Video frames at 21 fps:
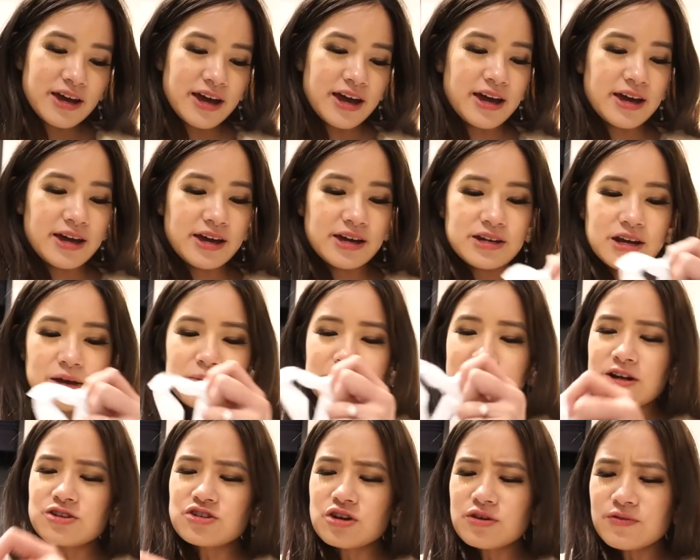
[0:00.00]
And I mean,
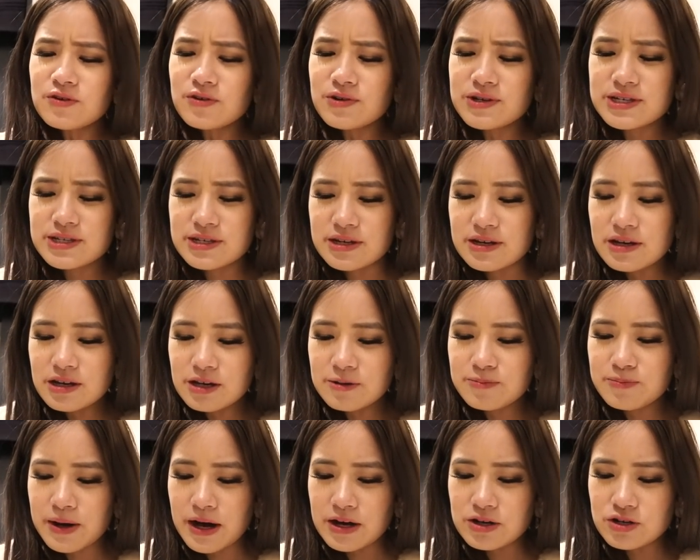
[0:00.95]
I don't feel sick,
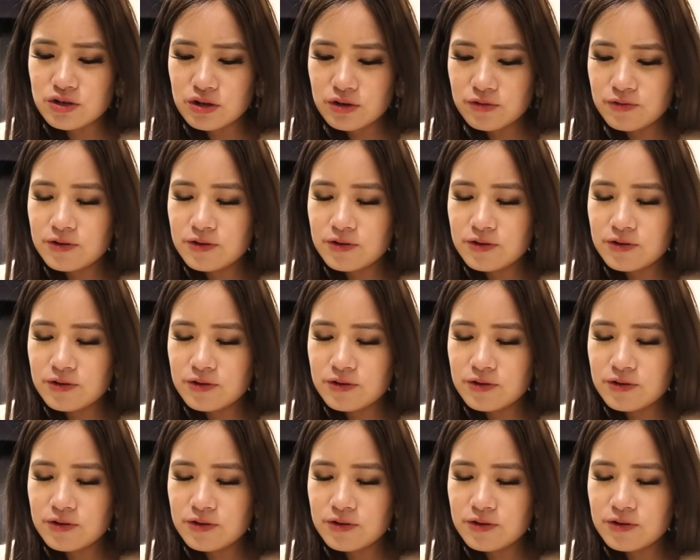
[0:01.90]
but I do